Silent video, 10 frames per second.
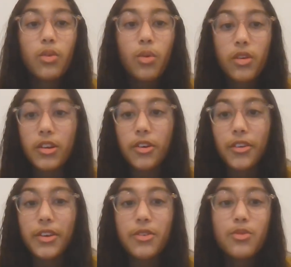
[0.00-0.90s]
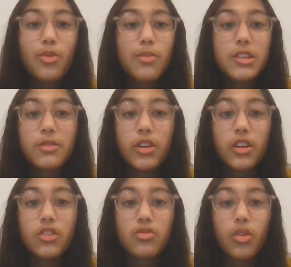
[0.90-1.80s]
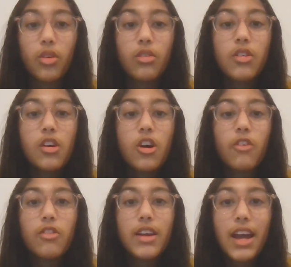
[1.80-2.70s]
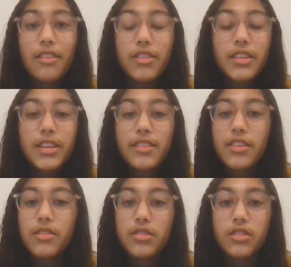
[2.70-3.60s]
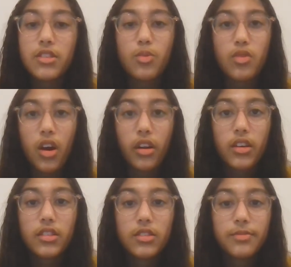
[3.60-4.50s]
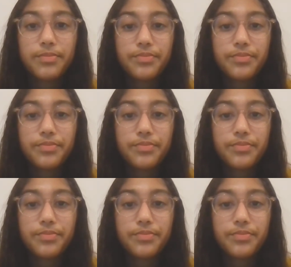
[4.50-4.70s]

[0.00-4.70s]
Oracle enormous control over everything that uses their product.